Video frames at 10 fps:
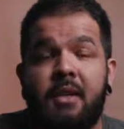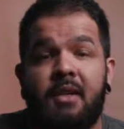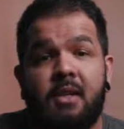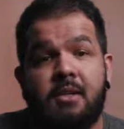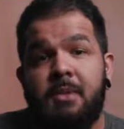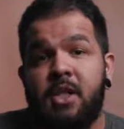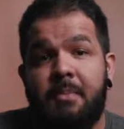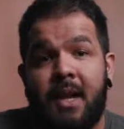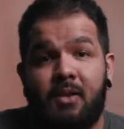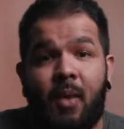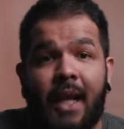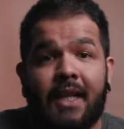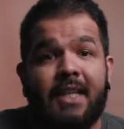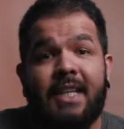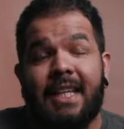and there's much better
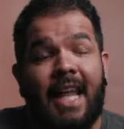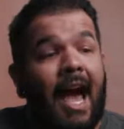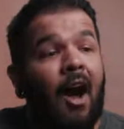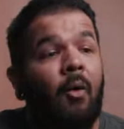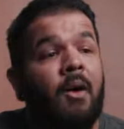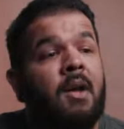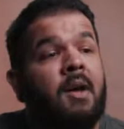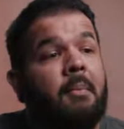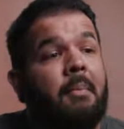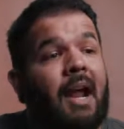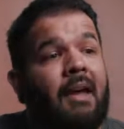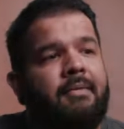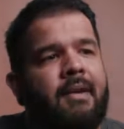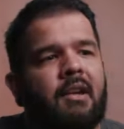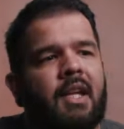quality now, but I
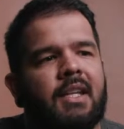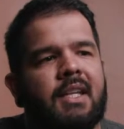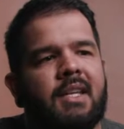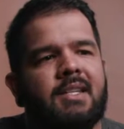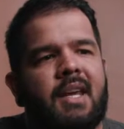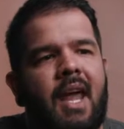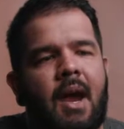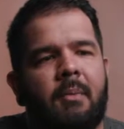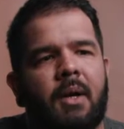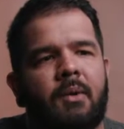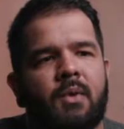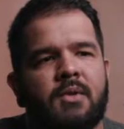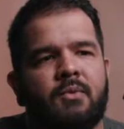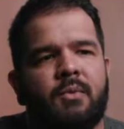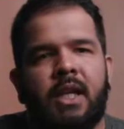found that this camera
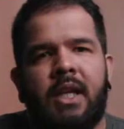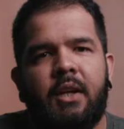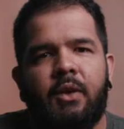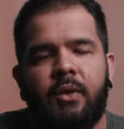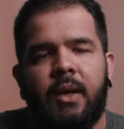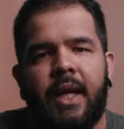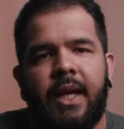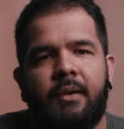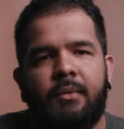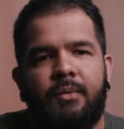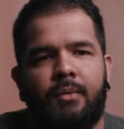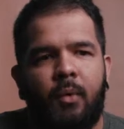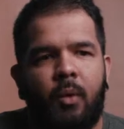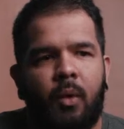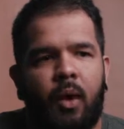was really great
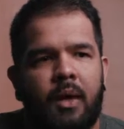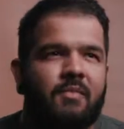for